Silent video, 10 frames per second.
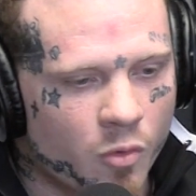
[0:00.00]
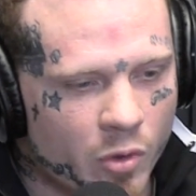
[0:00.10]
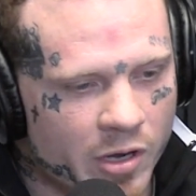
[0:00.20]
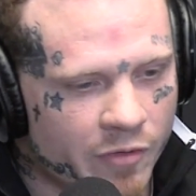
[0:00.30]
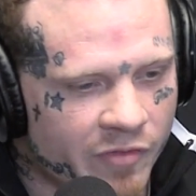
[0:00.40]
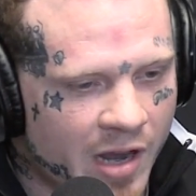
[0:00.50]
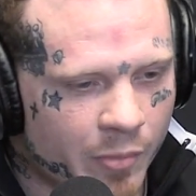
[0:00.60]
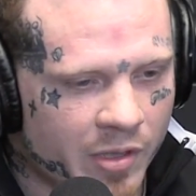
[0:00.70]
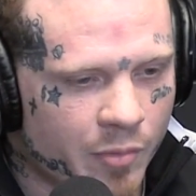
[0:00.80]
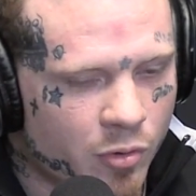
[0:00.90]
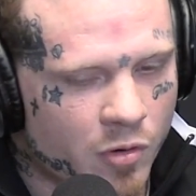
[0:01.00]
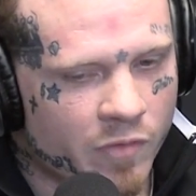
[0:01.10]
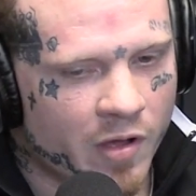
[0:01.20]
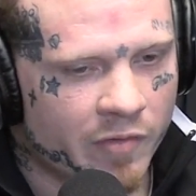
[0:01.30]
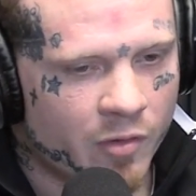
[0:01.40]
will your family
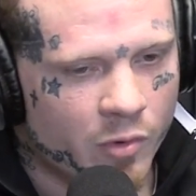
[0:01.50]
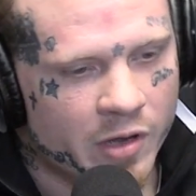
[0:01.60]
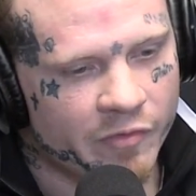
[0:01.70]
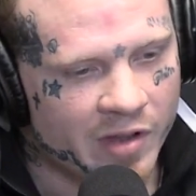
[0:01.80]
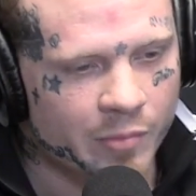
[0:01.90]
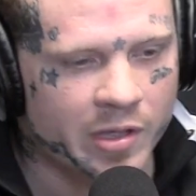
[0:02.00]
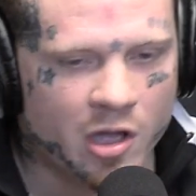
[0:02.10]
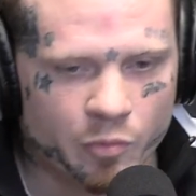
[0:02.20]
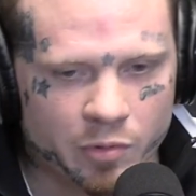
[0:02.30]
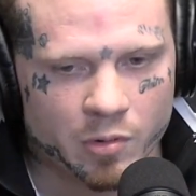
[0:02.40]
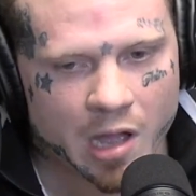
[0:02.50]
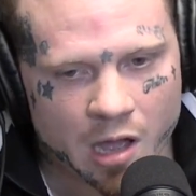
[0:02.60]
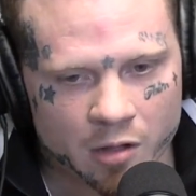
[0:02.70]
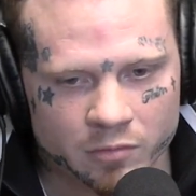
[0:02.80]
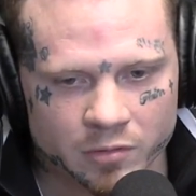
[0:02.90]
approve of it will your family help you
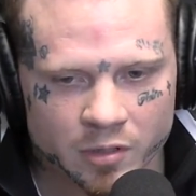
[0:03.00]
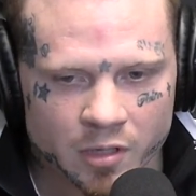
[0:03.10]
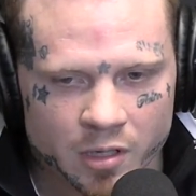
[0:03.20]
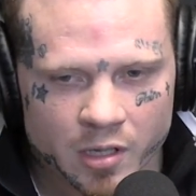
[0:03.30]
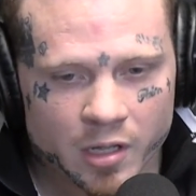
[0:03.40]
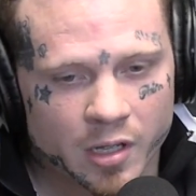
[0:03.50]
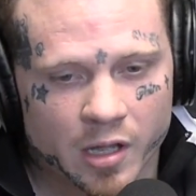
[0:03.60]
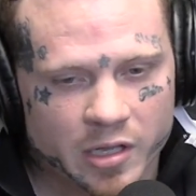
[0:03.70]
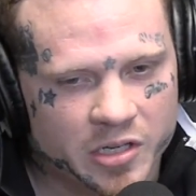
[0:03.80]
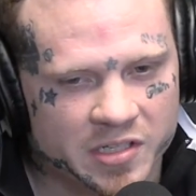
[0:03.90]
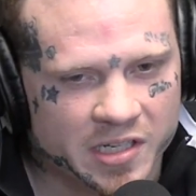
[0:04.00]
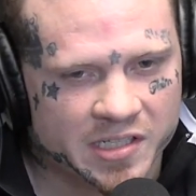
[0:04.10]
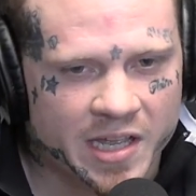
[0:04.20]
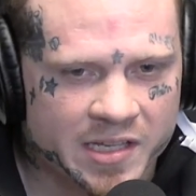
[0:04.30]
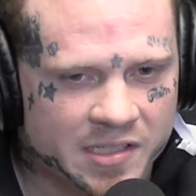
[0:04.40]
out just
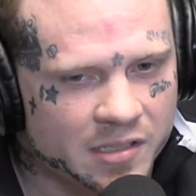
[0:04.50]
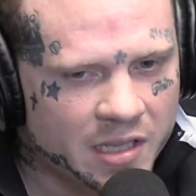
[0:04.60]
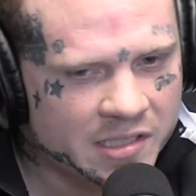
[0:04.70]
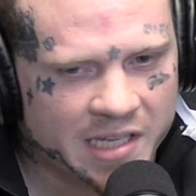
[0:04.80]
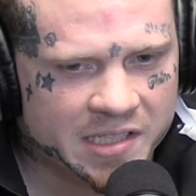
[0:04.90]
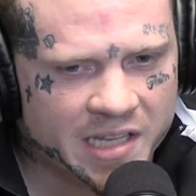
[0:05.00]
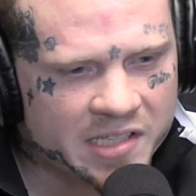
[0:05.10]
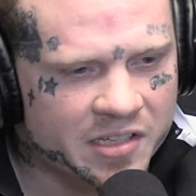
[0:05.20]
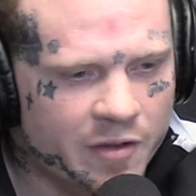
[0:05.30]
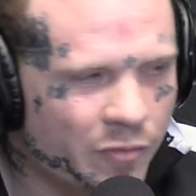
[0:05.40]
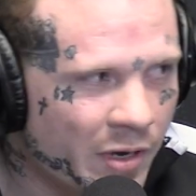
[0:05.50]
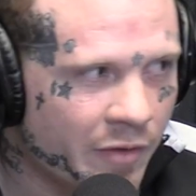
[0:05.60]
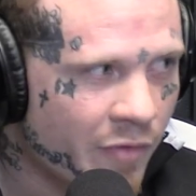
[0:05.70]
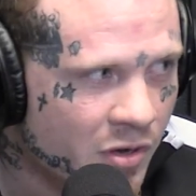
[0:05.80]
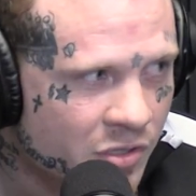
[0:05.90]
access access that stuff read
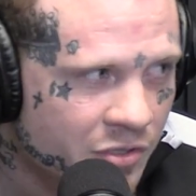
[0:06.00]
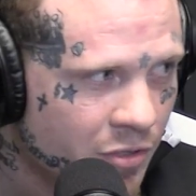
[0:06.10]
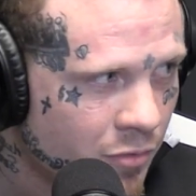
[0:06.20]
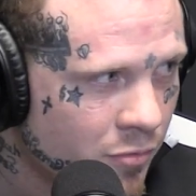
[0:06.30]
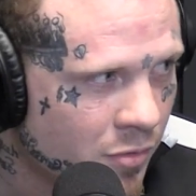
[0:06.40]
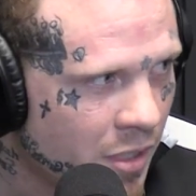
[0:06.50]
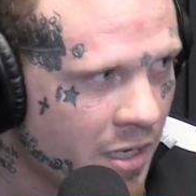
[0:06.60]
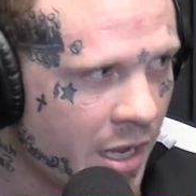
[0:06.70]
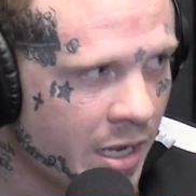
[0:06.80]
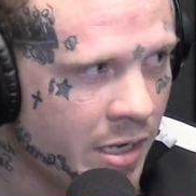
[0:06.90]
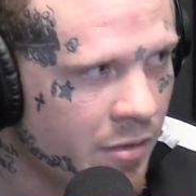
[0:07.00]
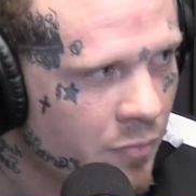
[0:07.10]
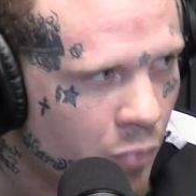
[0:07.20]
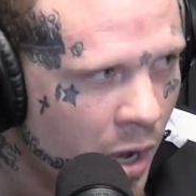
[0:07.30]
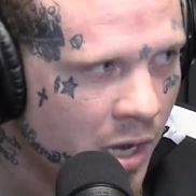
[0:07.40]
a verse or two a day
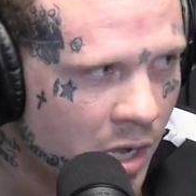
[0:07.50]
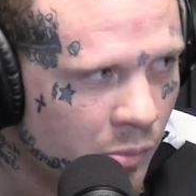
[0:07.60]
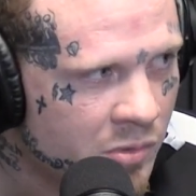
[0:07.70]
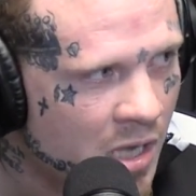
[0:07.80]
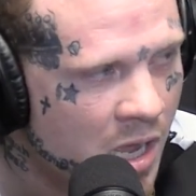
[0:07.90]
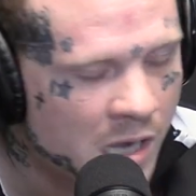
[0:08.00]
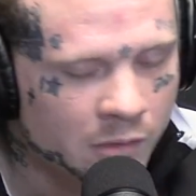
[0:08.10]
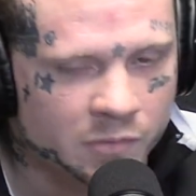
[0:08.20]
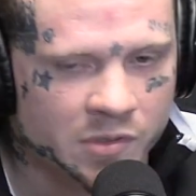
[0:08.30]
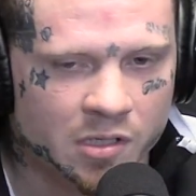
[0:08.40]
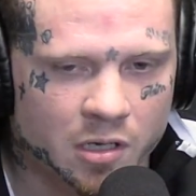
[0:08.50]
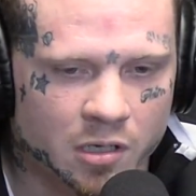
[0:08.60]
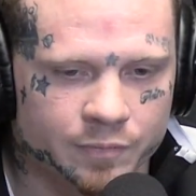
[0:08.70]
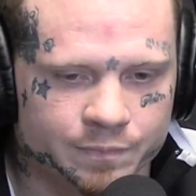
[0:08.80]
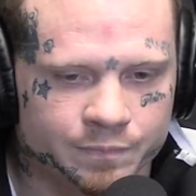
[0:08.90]
pray a couple times
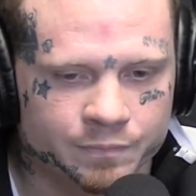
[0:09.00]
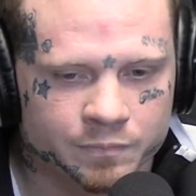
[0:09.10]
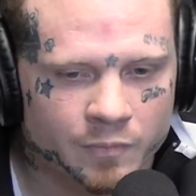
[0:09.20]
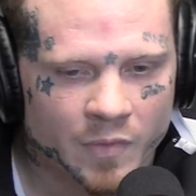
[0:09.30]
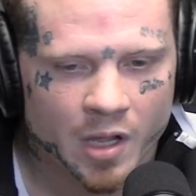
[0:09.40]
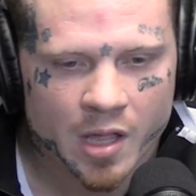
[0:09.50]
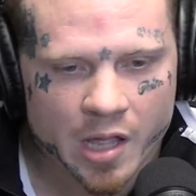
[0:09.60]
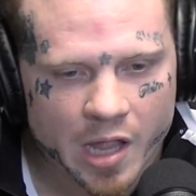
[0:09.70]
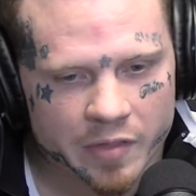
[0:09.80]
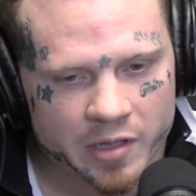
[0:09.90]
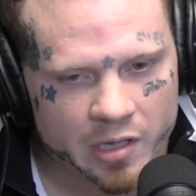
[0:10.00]
um, and